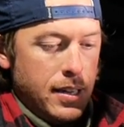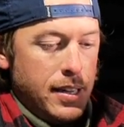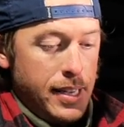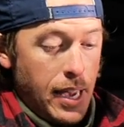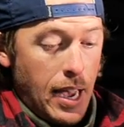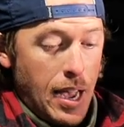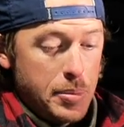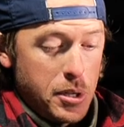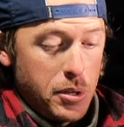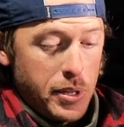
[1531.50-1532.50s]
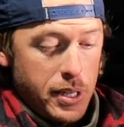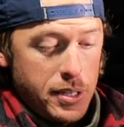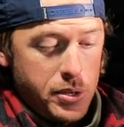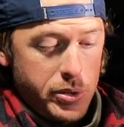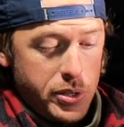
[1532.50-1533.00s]
Yeah, yeah absolutely.
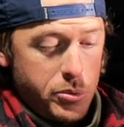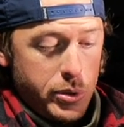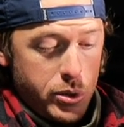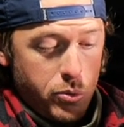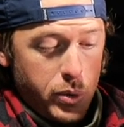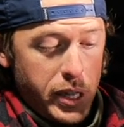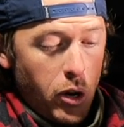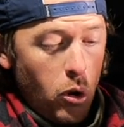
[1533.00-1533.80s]
This this reel is really